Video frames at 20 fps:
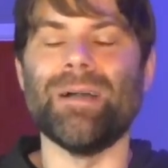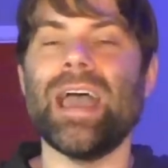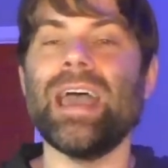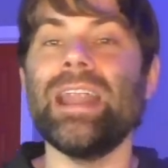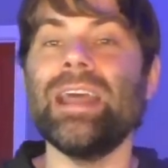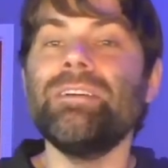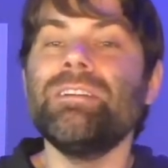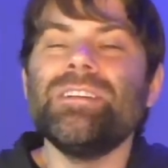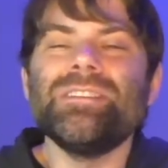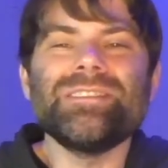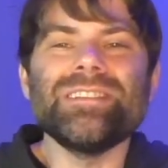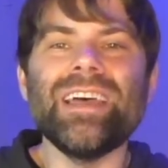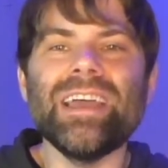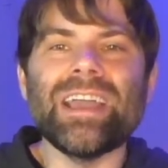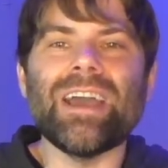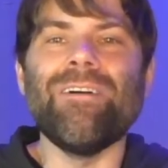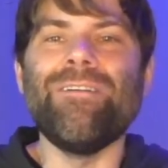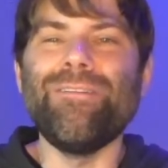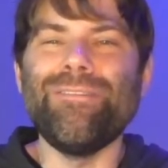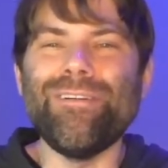And it was
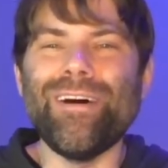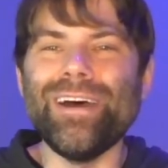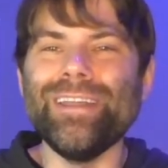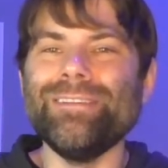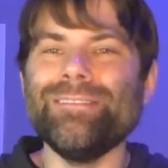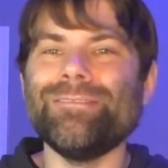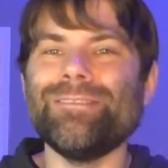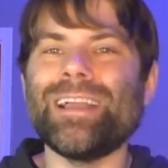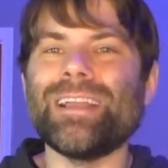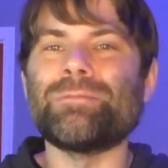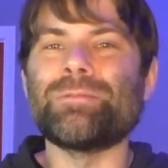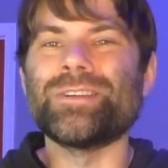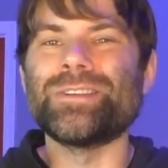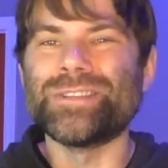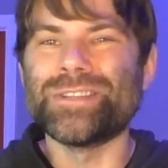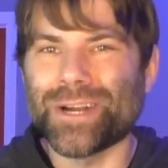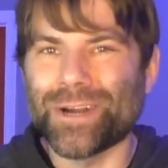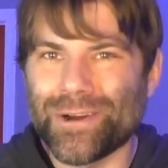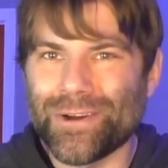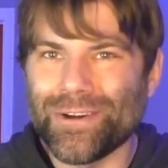like a fun like
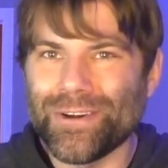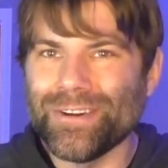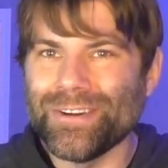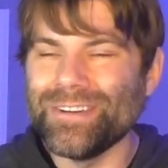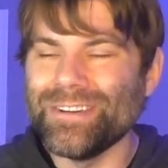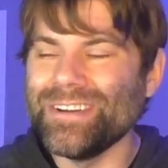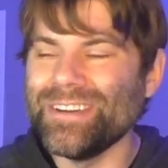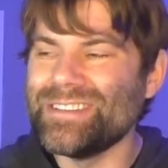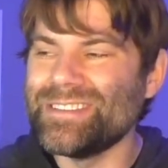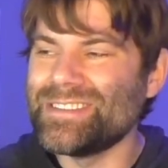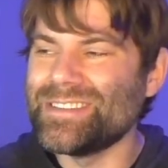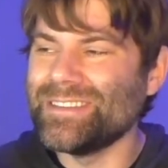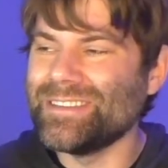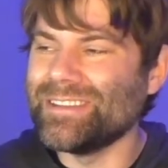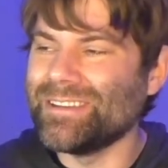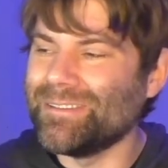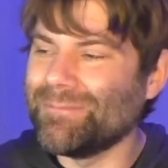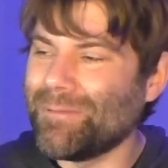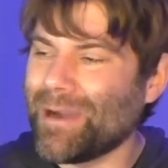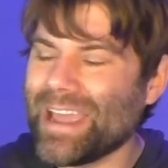return to
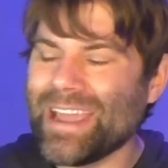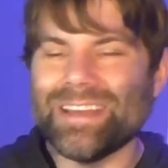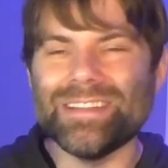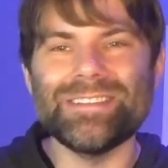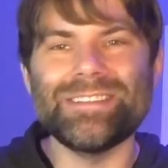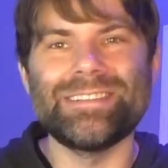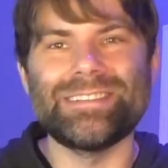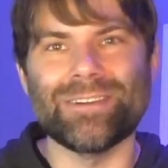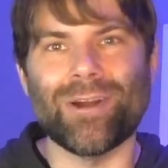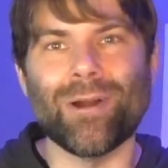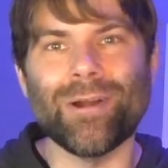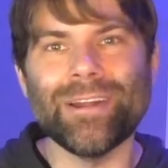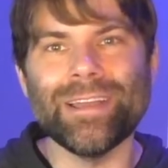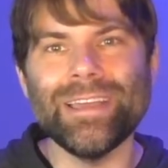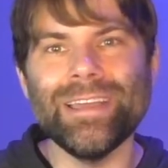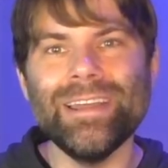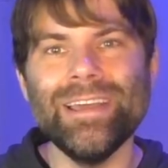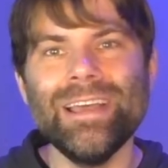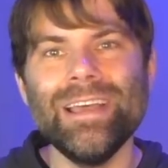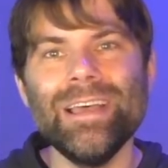the way it
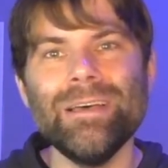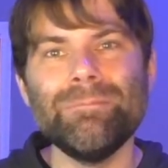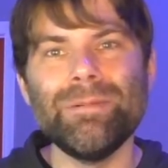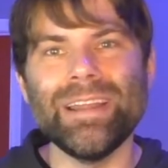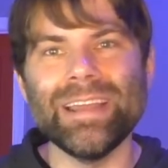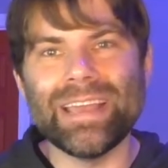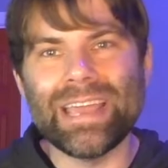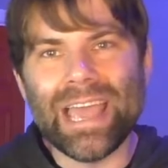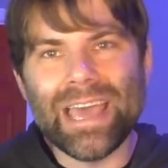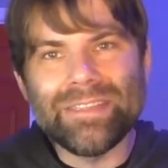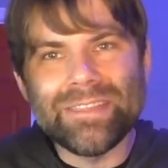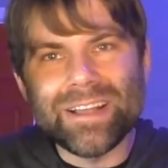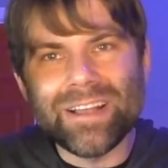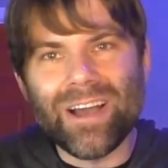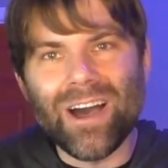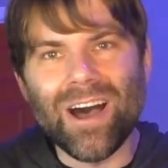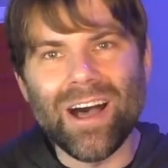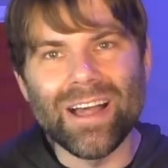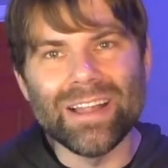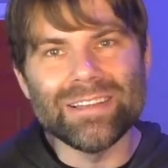started. But again, the
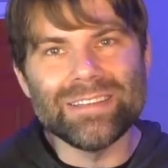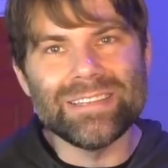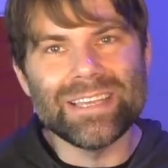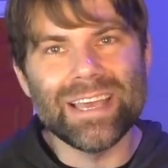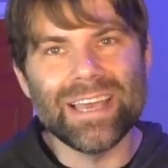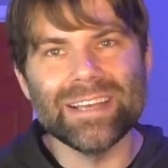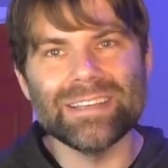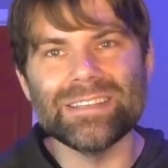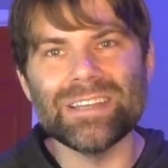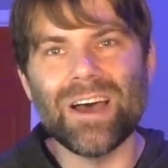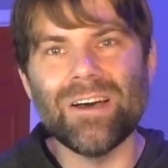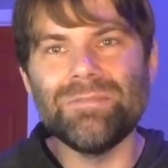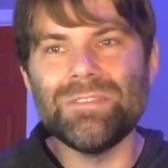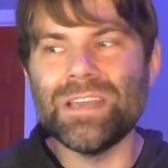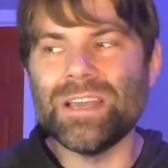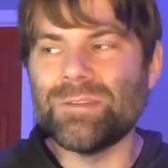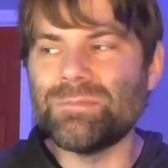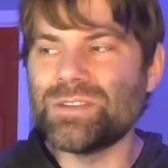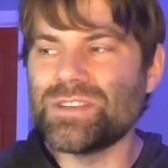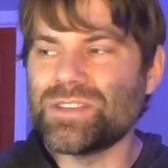context of
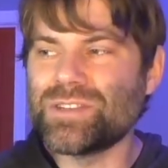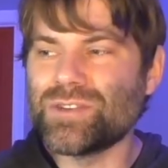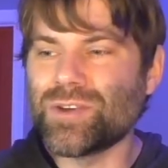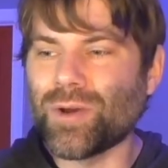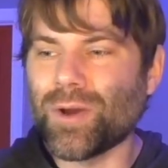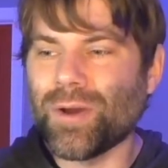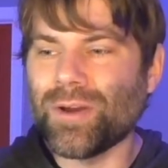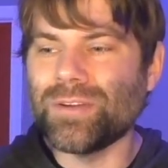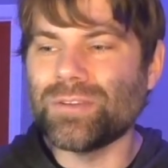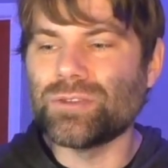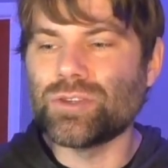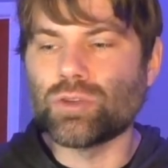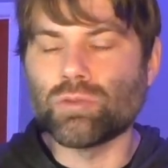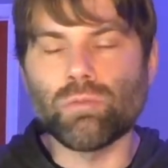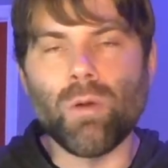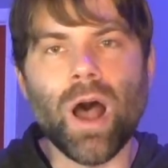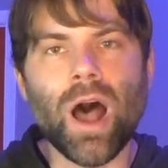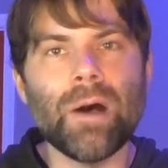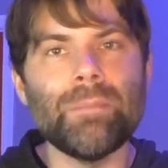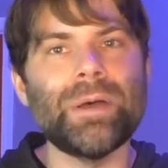the absurd
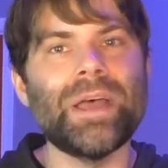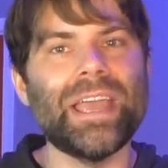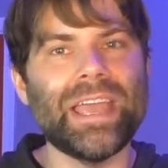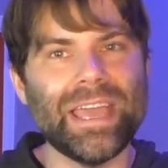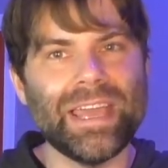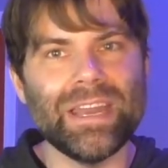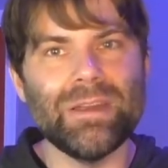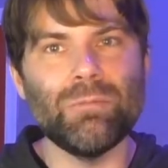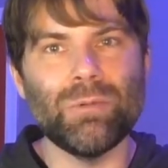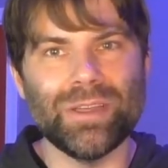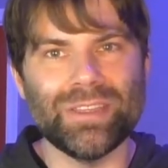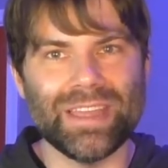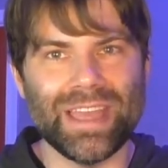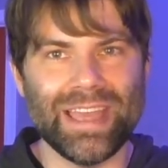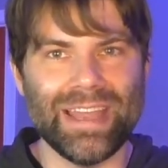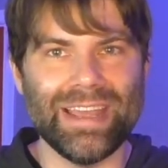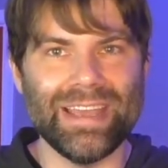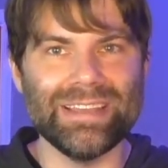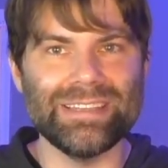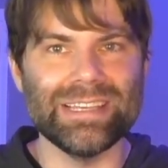drama hidden
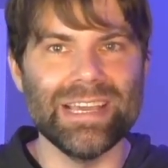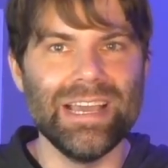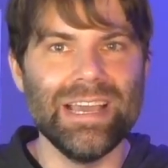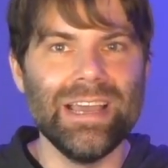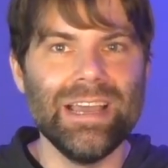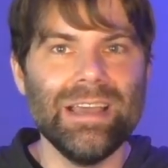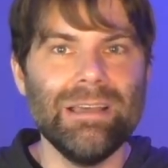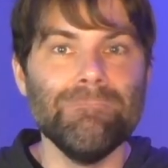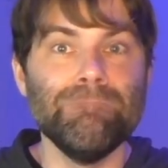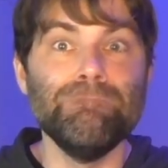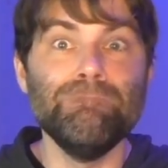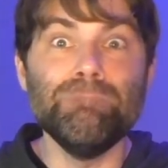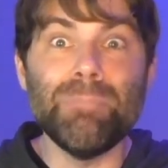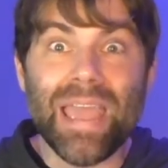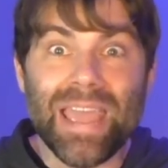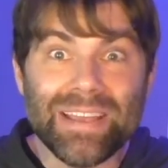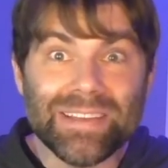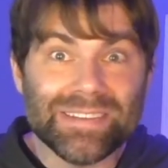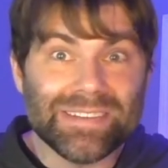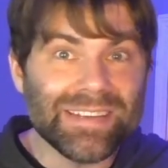within it
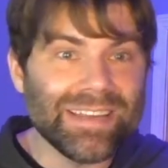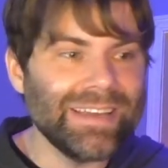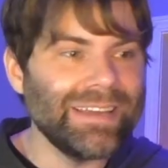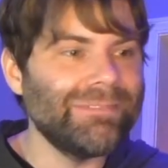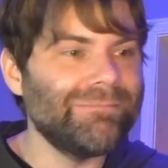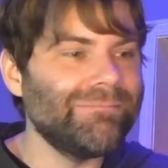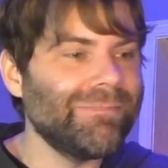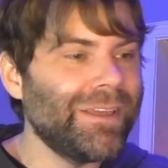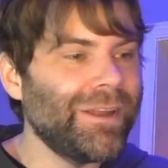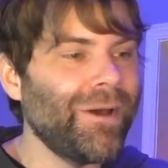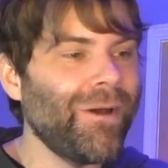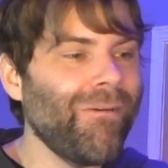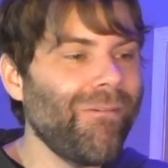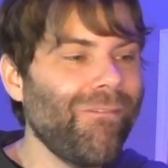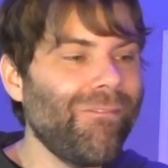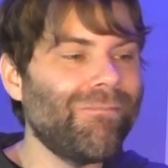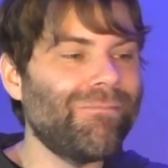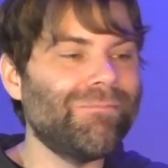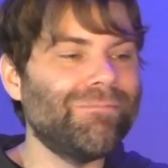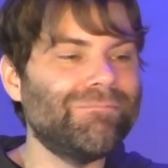makes it,
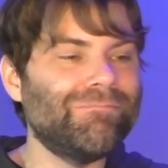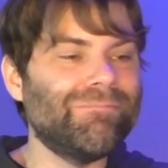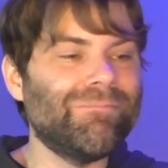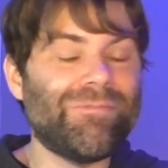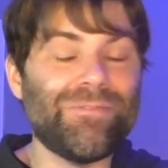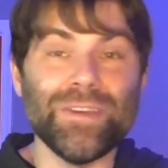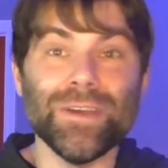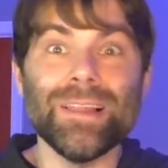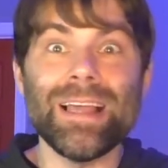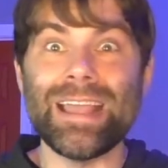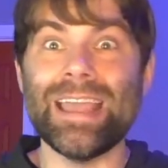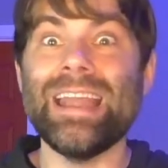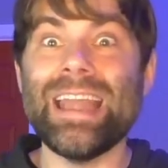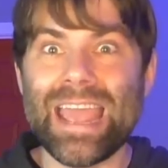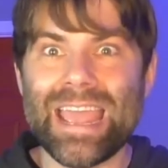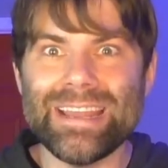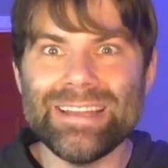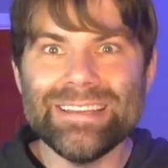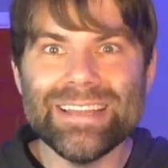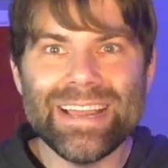feel like an
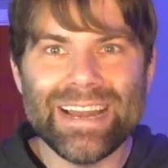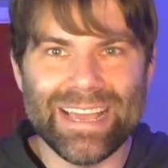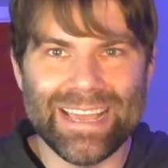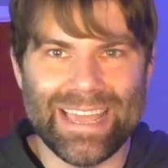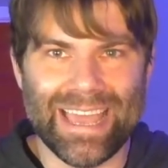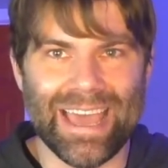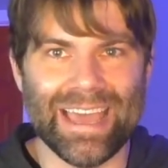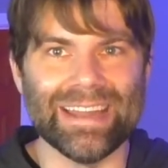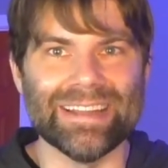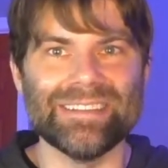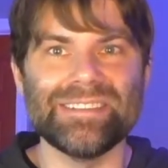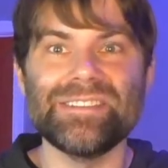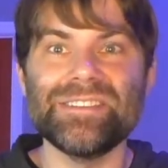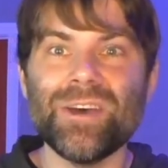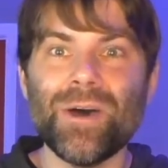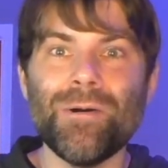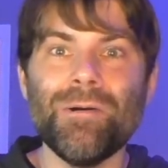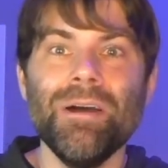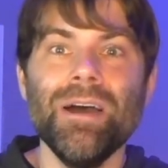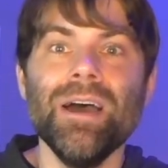ending again.
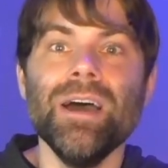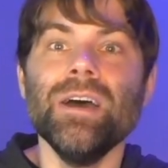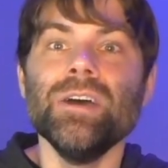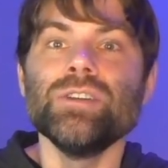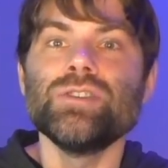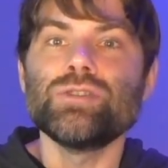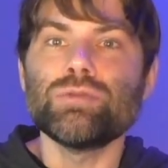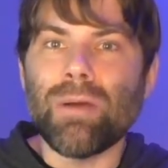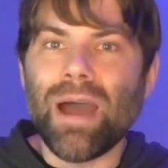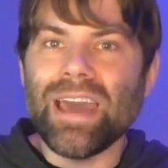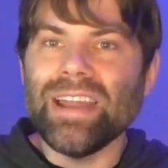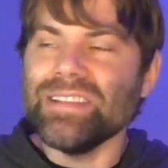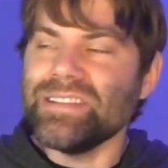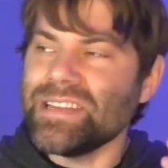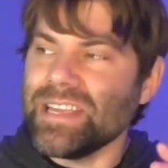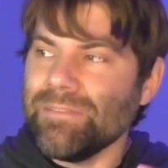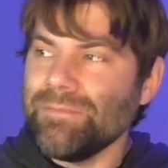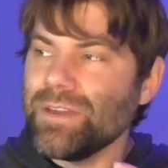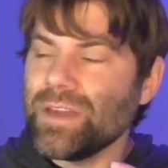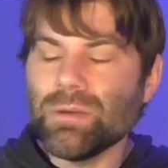So try to
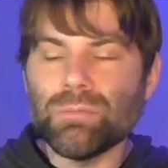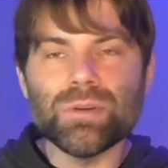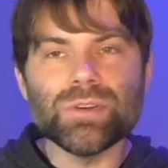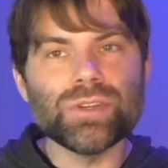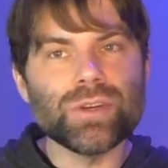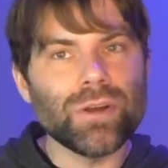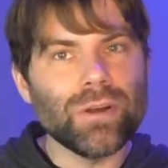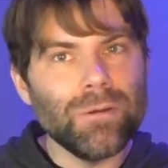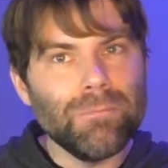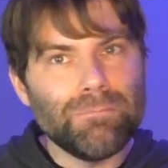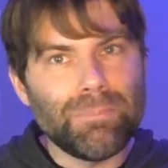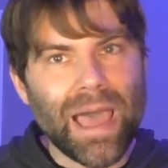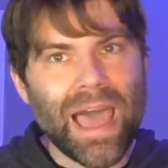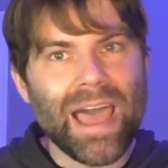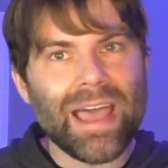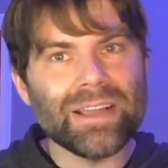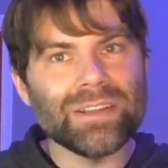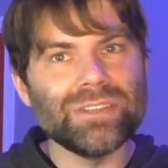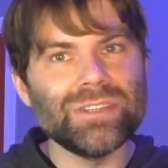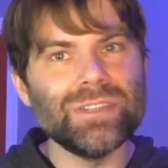see if you can return
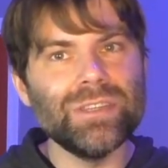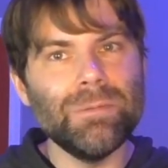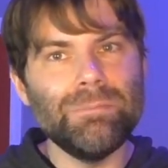back to the